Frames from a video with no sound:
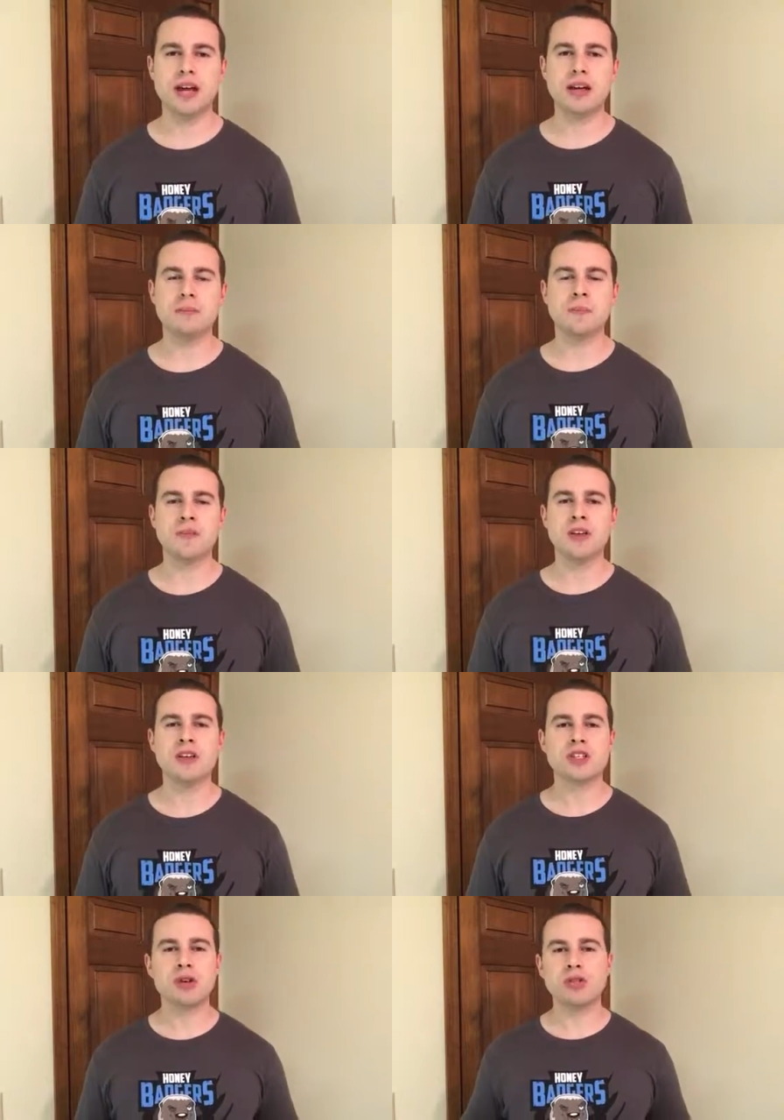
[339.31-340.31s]
Okay.
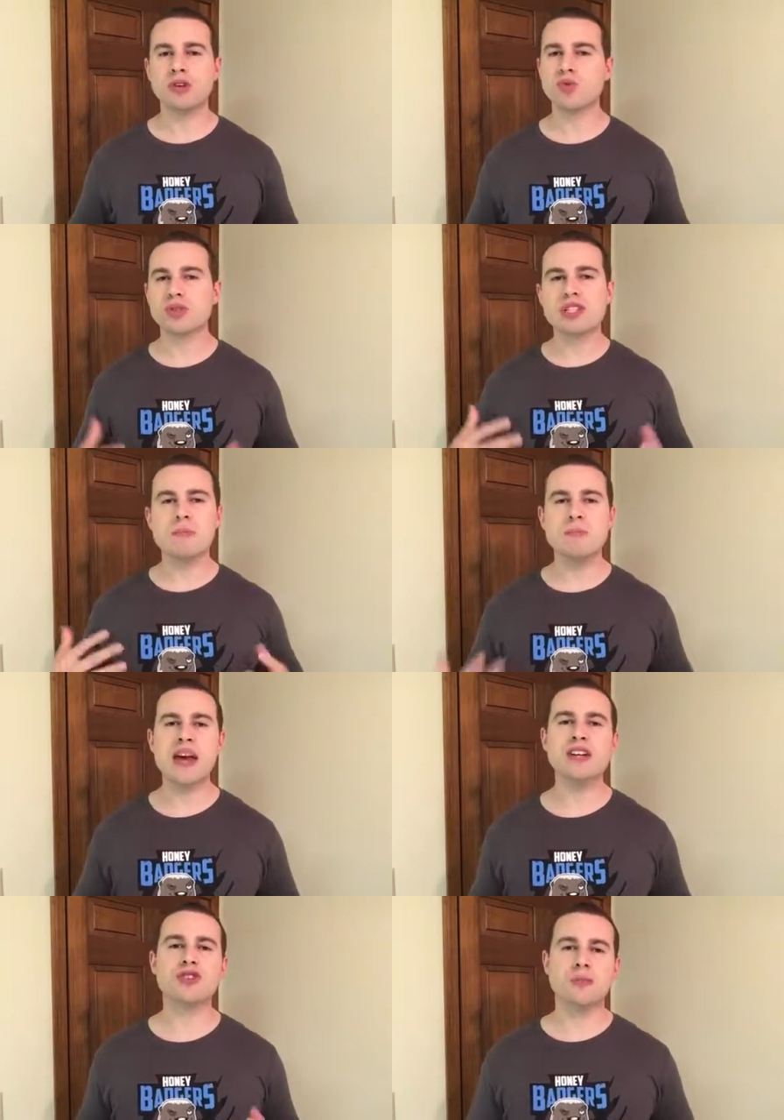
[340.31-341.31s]
So those were some
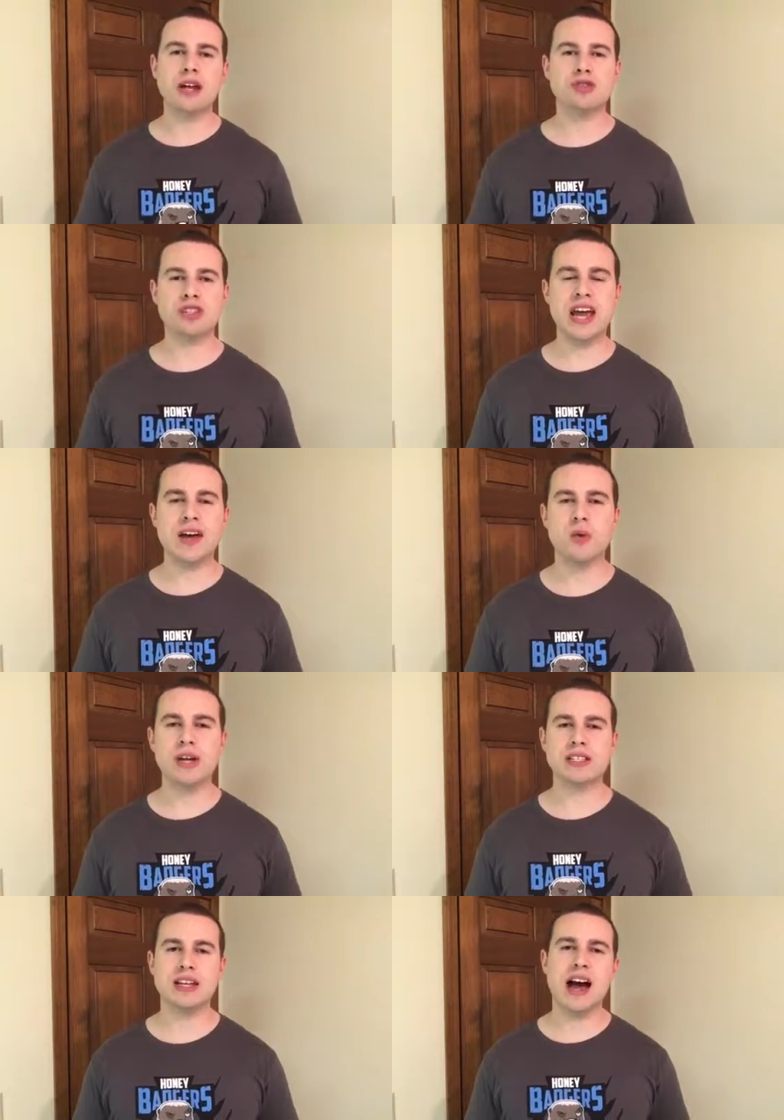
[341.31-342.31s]
major, major
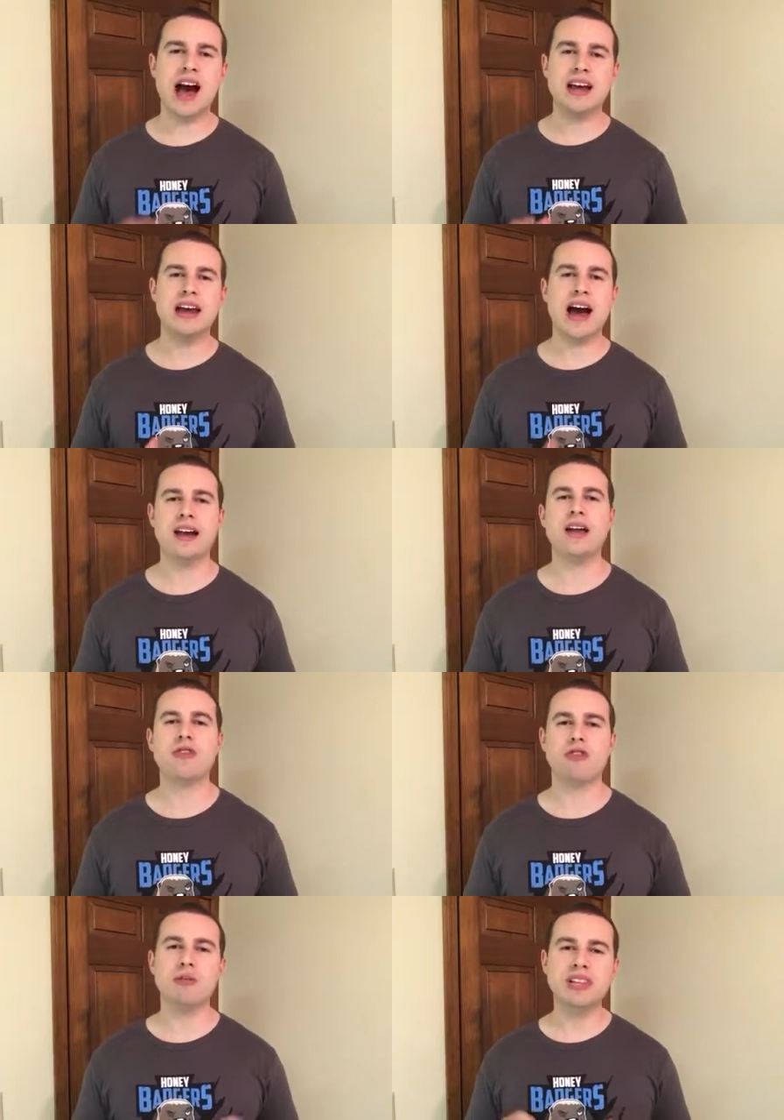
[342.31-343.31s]
takeaways that I
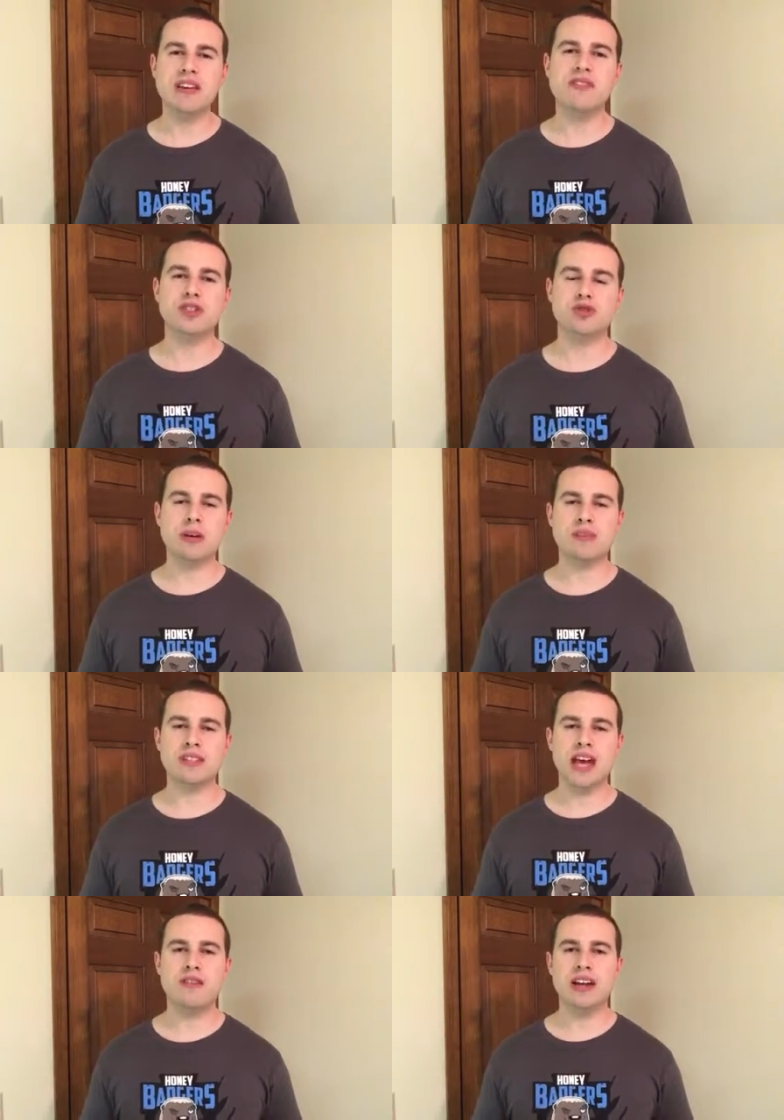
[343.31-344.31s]
got from Live the Dream
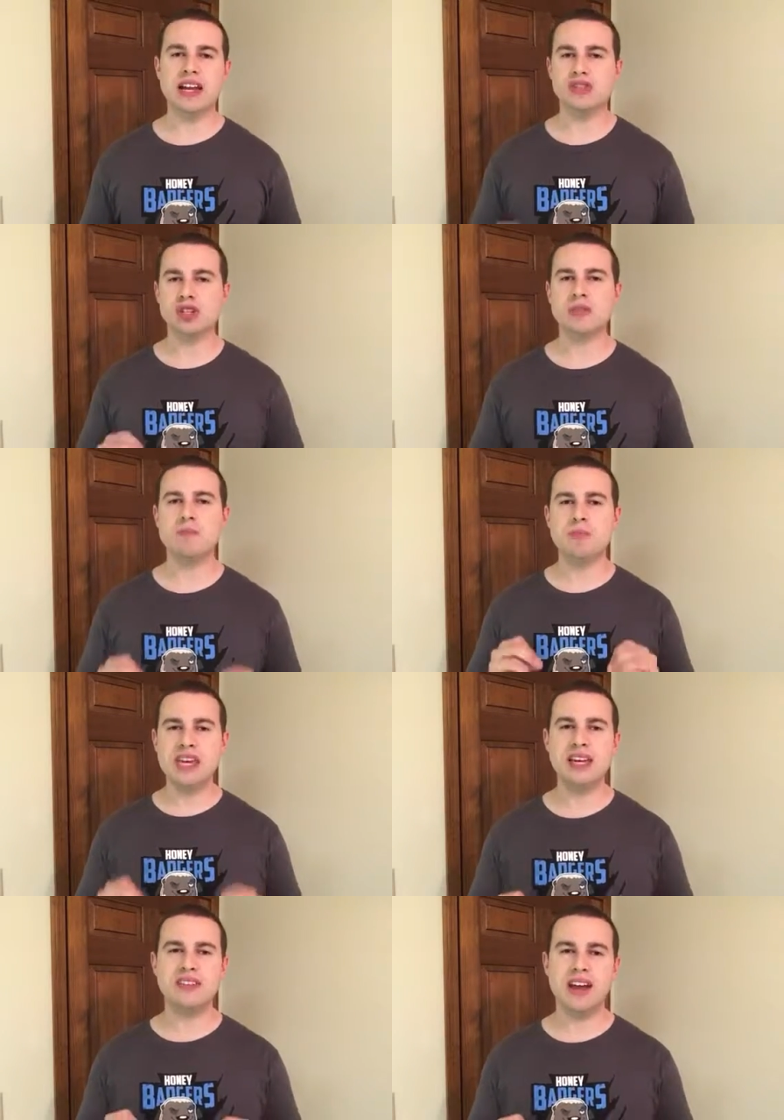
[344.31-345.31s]
7 and just
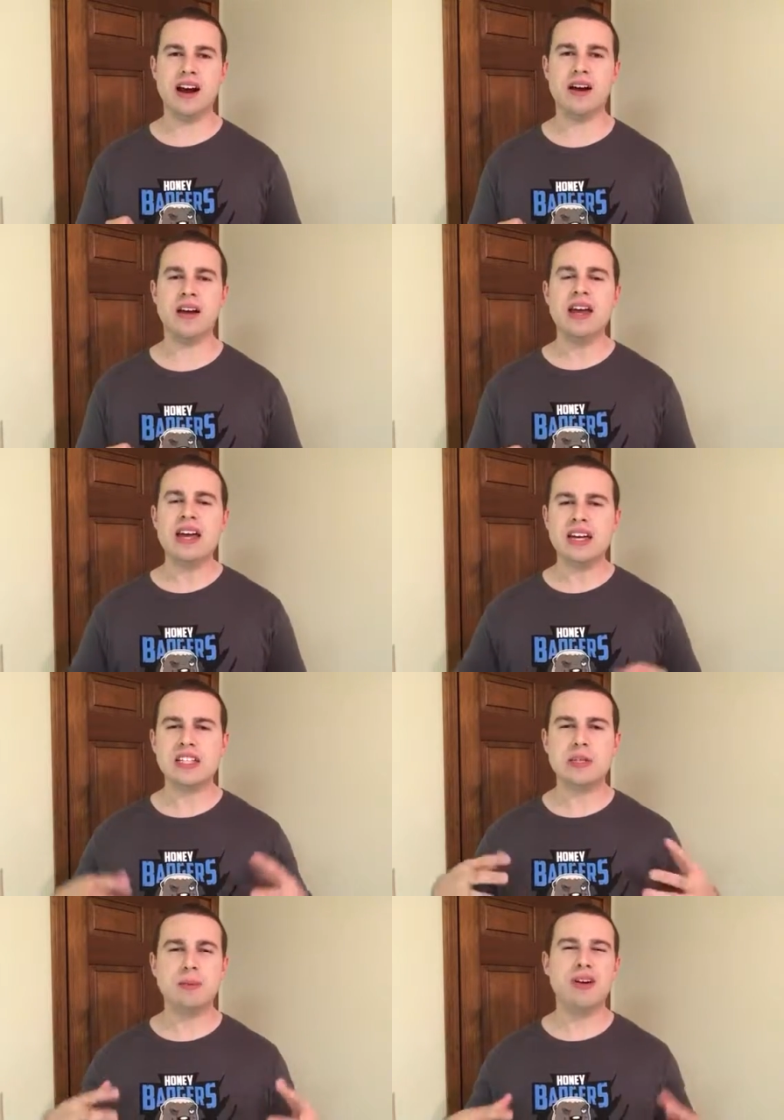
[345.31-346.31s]
being there,
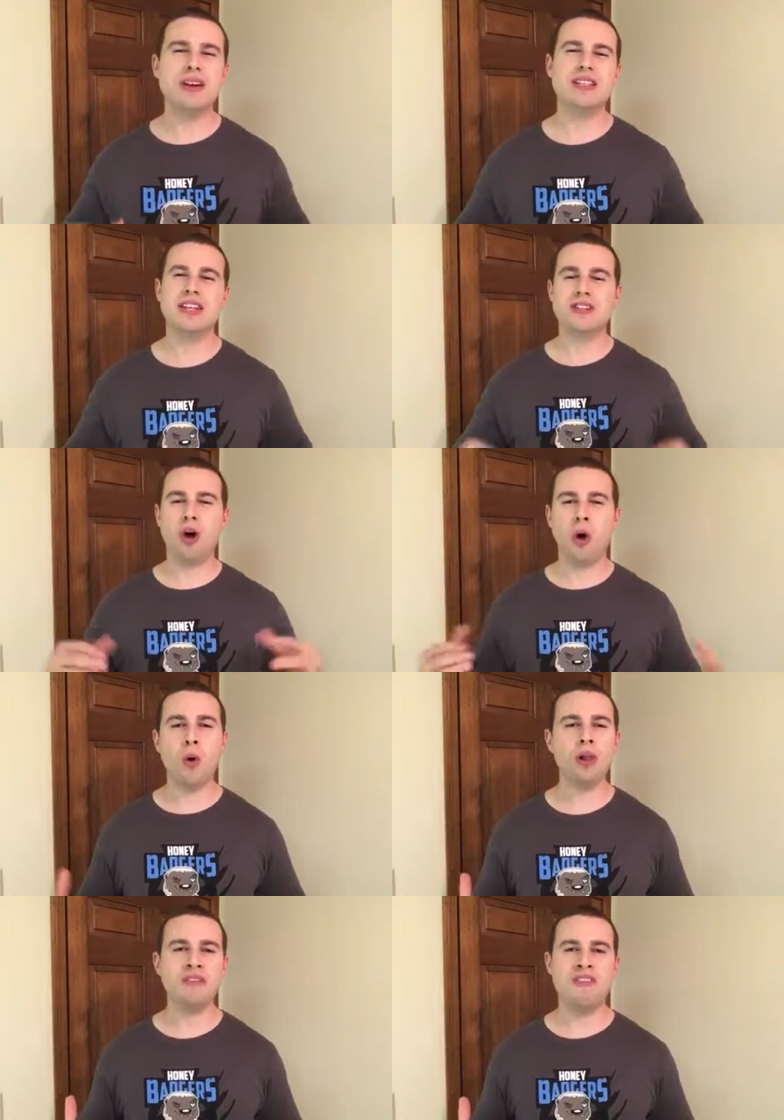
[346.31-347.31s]
experiencing the
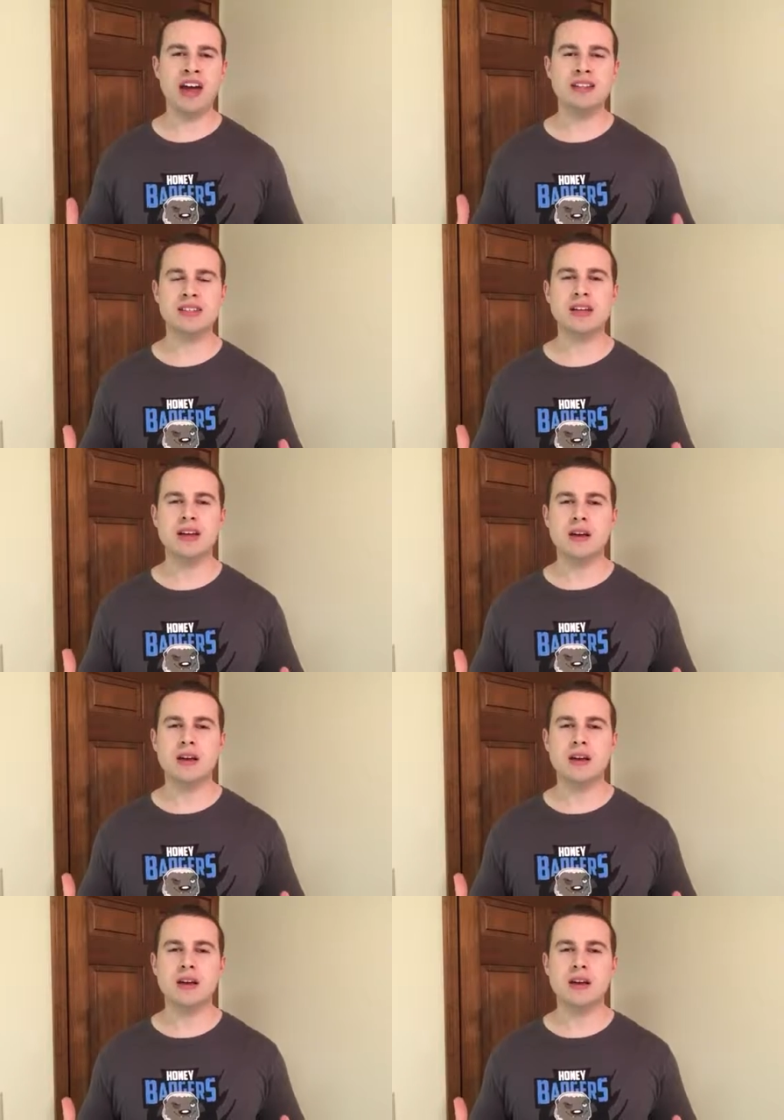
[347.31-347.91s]
whole event